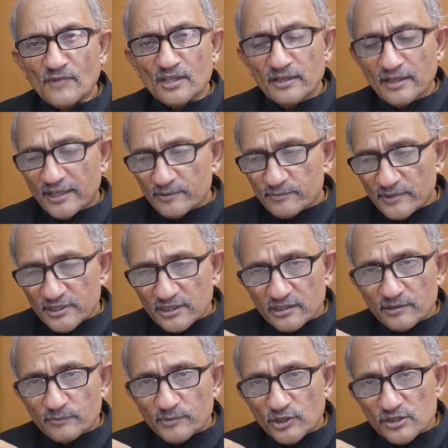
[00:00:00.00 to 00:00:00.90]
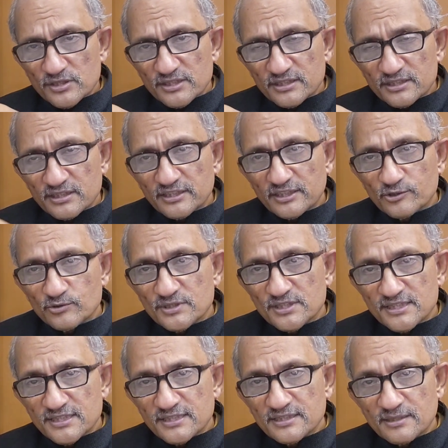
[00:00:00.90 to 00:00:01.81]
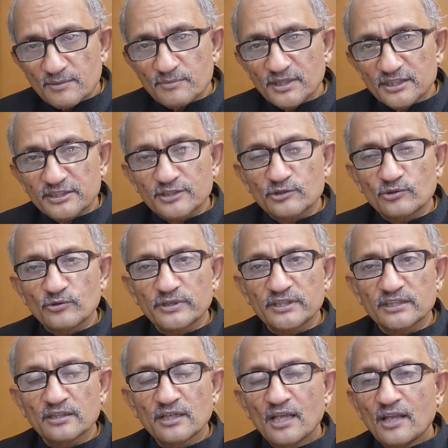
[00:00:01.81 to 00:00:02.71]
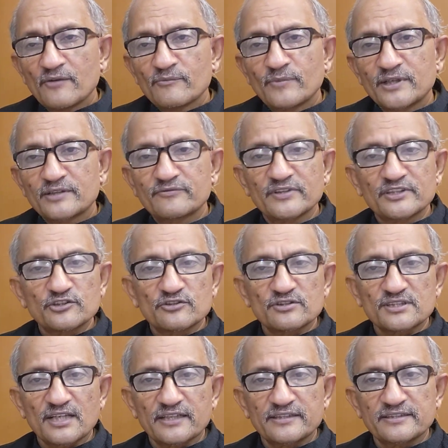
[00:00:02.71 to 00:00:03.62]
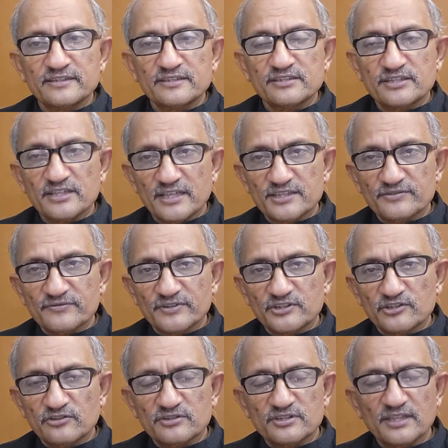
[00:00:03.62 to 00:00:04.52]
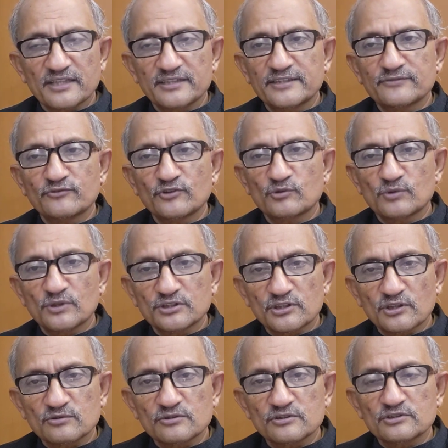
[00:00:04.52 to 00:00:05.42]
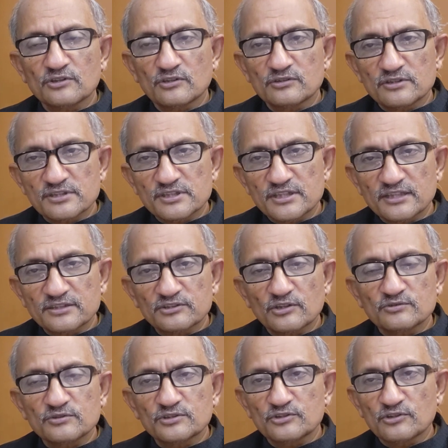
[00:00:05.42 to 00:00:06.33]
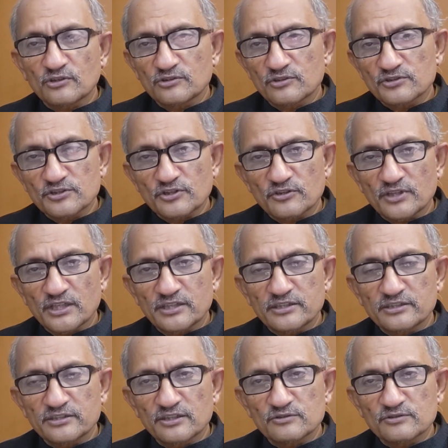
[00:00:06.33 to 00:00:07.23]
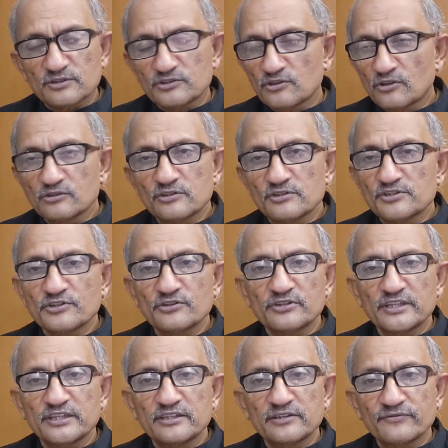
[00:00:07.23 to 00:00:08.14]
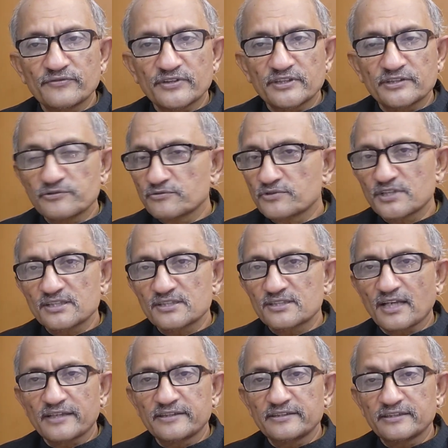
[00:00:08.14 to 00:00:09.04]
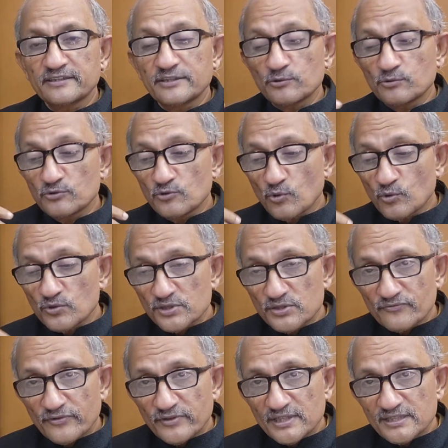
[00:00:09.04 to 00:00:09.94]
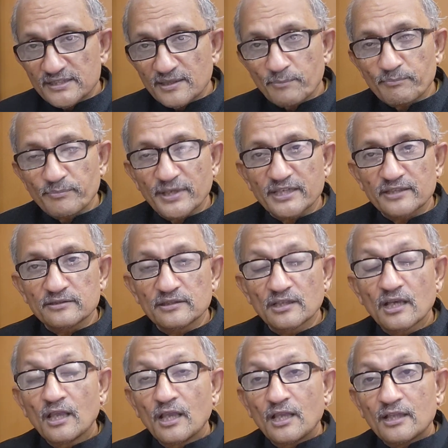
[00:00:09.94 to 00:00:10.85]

Right, because here they could see the money going. But when you're signing checks, whether you're signing for $1,000, $10,000 or $100,000, you're indifferent. You just sign it. You don't feel the pain.